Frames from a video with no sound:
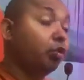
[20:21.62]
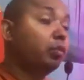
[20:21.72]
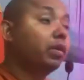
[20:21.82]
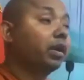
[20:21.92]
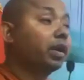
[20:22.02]

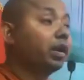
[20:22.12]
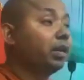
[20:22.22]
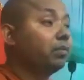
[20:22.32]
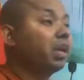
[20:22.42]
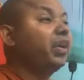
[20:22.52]

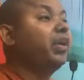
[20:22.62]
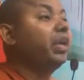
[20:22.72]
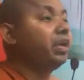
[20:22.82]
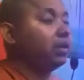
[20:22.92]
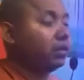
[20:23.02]
overcome
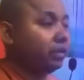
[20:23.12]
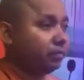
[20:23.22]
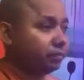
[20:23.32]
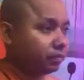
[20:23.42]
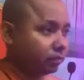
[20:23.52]
greed
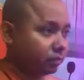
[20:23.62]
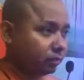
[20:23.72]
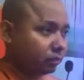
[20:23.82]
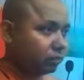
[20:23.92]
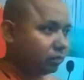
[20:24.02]

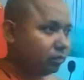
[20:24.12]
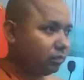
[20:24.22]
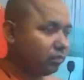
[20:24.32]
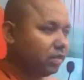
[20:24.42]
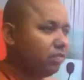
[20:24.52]

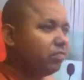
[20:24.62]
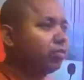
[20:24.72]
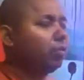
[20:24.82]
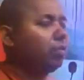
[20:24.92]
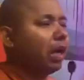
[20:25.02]

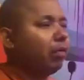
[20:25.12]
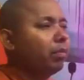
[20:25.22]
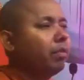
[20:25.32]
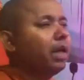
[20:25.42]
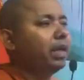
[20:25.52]
from our
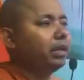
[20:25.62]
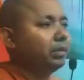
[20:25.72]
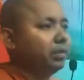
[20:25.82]
mind,